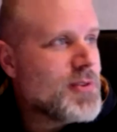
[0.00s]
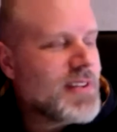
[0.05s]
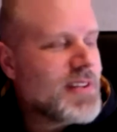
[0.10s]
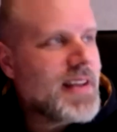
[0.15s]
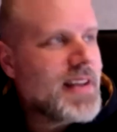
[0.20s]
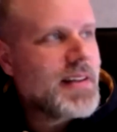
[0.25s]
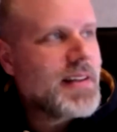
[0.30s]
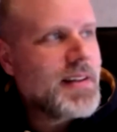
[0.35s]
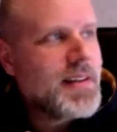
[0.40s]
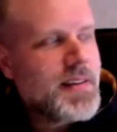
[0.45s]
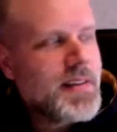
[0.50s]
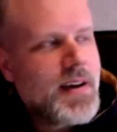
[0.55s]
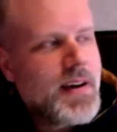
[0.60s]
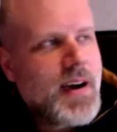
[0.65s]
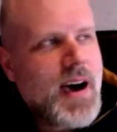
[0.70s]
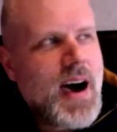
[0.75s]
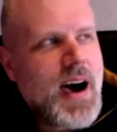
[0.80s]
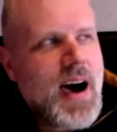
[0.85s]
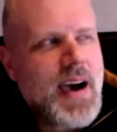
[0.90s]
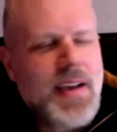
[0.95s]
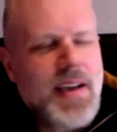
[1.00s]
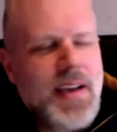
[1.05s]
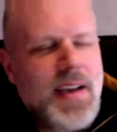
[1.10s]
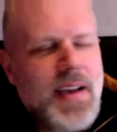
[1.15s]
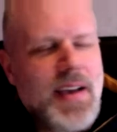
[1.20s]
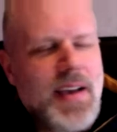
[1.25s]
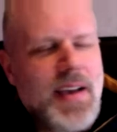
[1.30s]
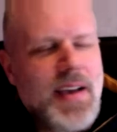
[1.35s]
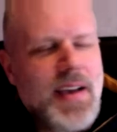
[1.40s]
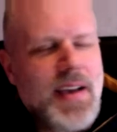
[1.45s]
likely the highest
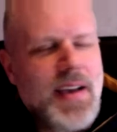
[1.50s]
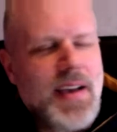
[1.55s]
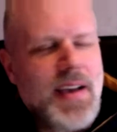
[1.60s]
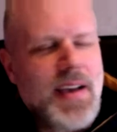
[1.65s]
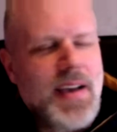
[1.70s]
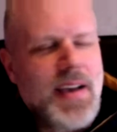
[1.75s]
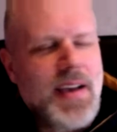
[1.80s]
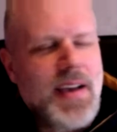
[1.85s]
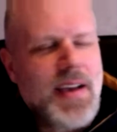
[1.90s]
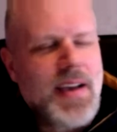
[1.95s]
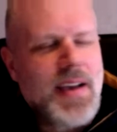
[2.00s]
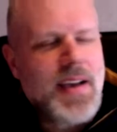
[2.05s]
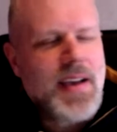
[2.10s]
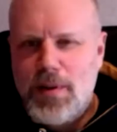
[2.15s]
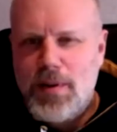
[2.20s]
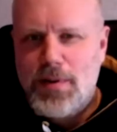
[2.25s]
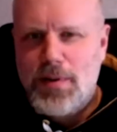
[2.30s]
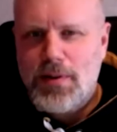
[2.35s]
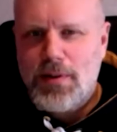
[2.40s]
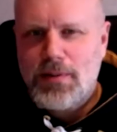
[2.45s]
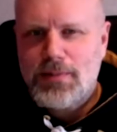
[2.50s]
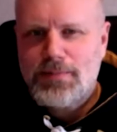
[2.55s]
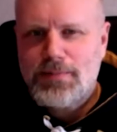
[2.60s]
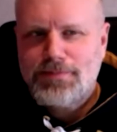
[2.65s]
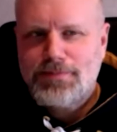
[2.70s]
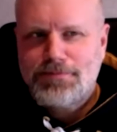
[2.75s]
motivator for most people.